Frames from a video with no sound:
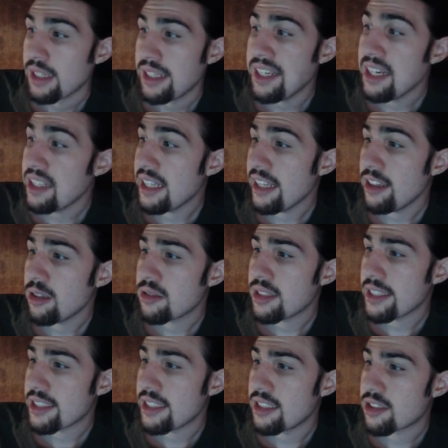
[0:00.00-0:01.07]
Yeah, that looks
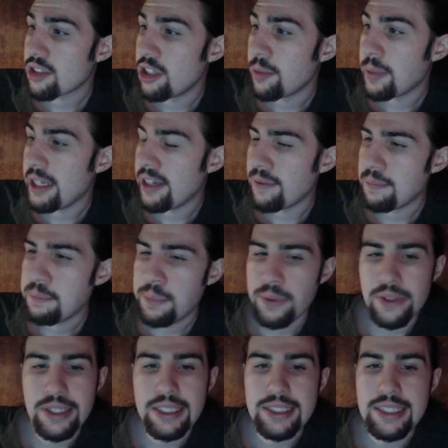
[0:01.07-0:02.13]
like it's going to be a
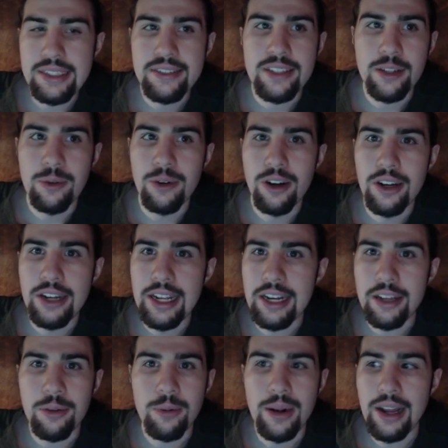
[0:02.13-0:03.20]
pretty decent one
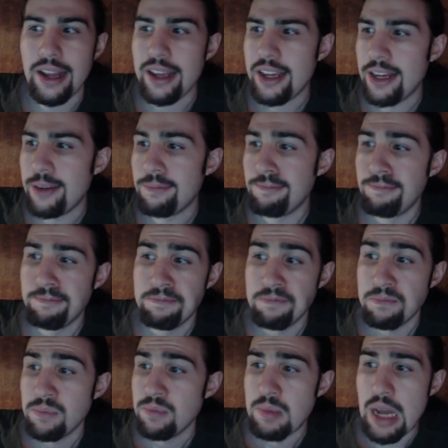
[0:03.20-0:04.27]
anyway.
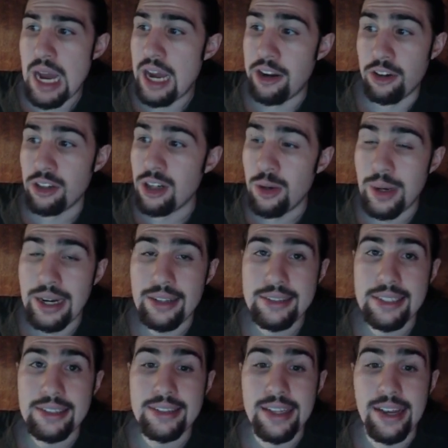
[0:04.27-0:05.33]
I don't know what
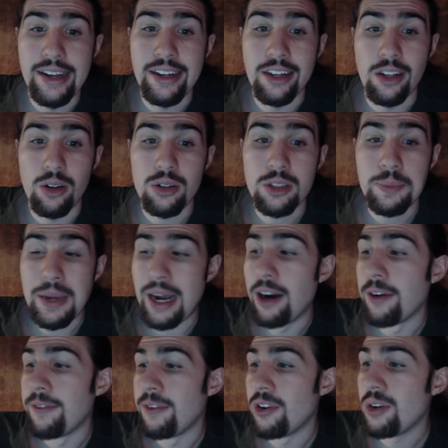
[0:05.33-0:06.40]
else to say. It looks
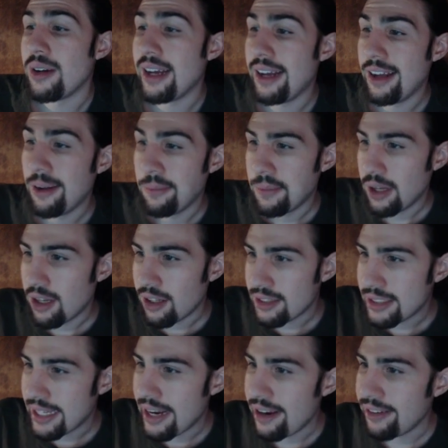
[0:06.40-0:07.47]
powerful.
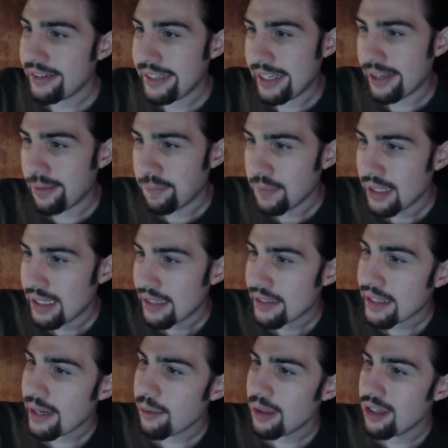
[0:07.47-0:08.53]
Altaria.
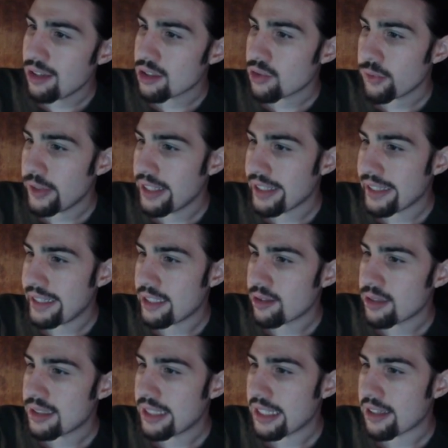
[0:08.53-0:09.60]
That one looks really
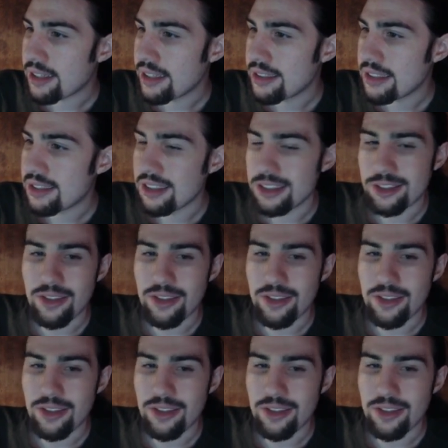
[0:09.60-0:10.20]
interesting because it's a